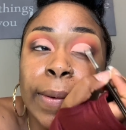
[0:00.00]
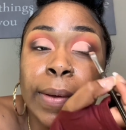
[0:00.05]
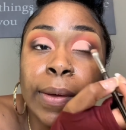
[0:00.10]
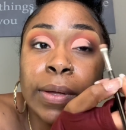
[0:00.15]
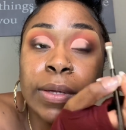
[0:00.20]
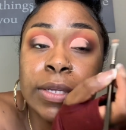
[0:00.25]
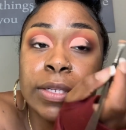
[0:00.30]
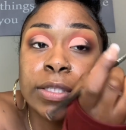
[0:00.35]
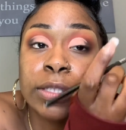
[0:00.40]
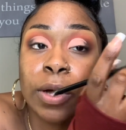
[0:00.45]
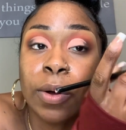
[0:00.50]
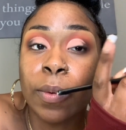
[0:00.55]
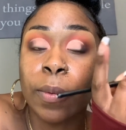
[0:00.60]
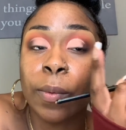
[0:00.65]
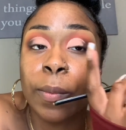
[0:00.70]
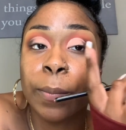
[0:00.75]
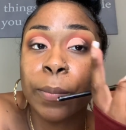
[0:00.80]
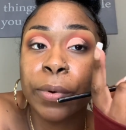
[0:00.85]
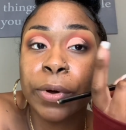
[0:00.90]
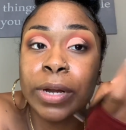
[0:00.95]
So
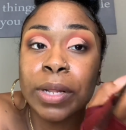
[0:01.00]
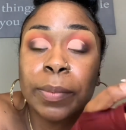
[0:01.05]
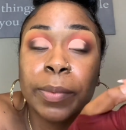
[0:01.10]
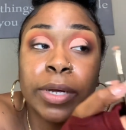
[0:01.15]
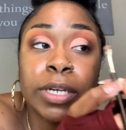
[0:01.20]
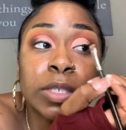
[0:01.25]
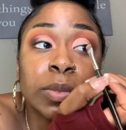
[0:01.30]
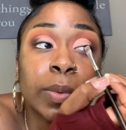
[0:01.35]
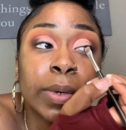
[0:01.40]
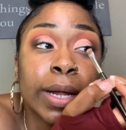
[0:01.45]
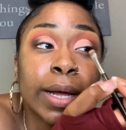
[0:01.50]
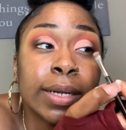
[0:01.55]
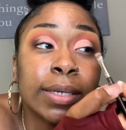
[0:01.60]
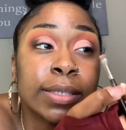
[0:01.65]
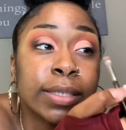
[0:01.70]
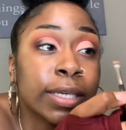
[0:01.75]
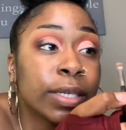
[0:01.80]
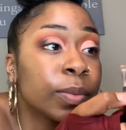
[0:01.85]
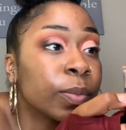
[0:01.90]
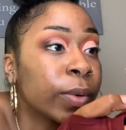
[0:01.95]
pretty much what I
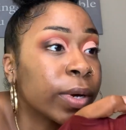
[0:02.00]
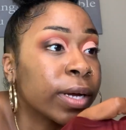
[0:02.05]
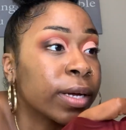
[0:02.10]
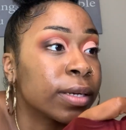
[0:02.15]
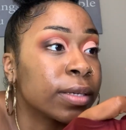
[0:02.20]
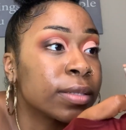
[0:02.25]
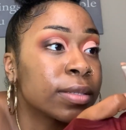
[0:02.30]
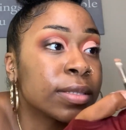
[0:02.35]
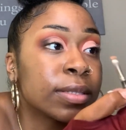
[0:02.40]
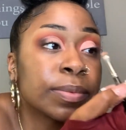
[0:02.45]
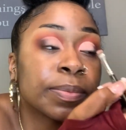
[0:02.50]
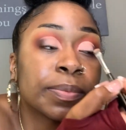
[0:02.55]
did was